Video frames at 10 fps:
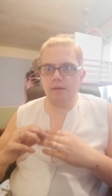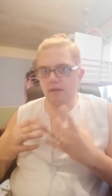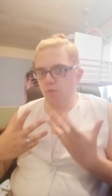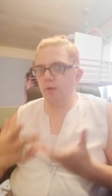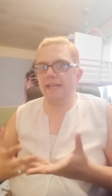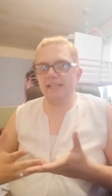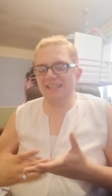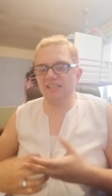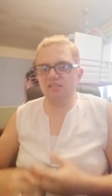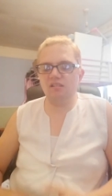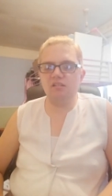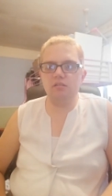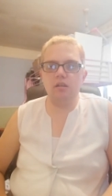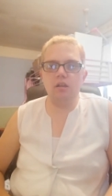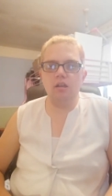But I've waited this long.
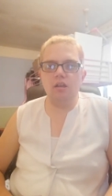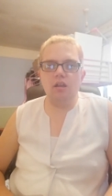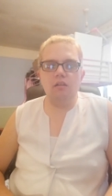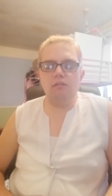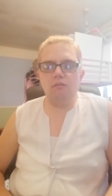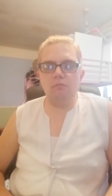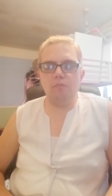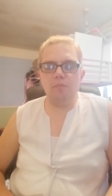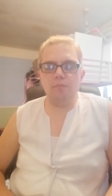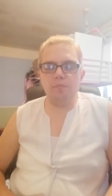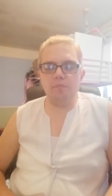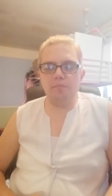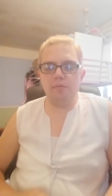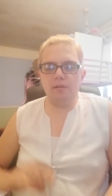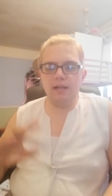Um,
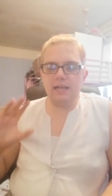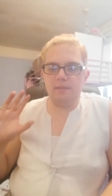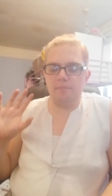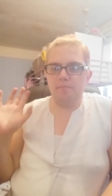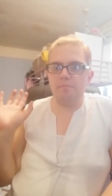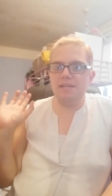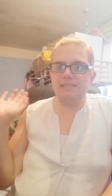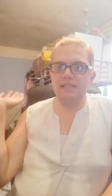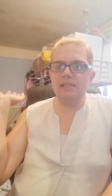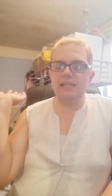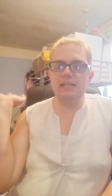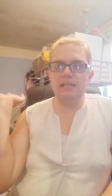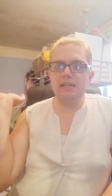but I'm basically